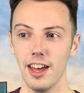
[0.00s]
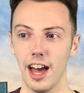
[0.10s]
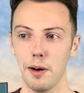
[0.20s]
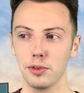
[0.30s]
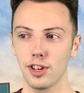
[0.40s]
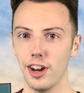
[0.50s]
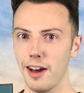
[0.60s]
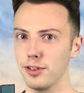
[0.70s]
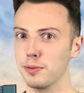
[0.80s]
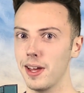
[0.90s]
I was going to
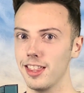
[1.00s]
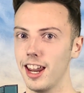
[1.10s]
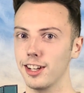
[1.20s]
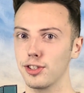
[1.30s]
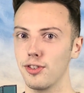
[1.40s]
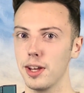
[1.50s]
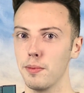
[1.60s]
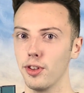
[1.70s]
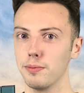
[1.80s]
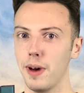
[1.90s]
have to spend the next 3
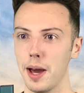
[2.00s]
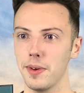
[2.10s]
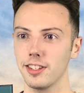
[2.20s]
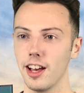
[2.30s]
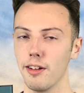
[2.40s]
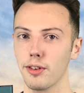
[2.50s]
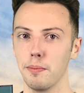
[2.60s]
months by myself,